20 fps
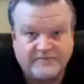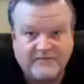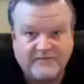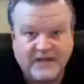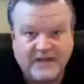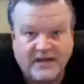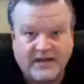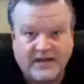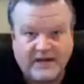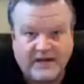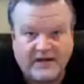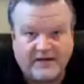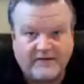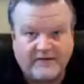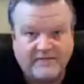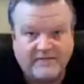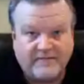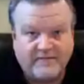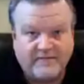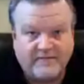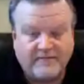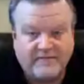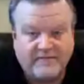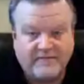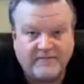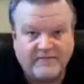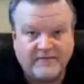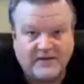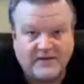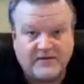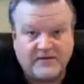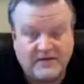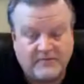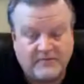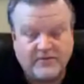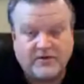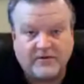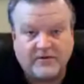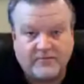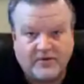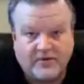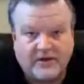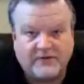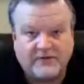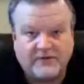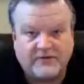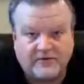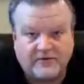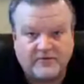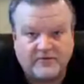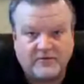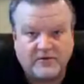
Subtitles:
the team building process,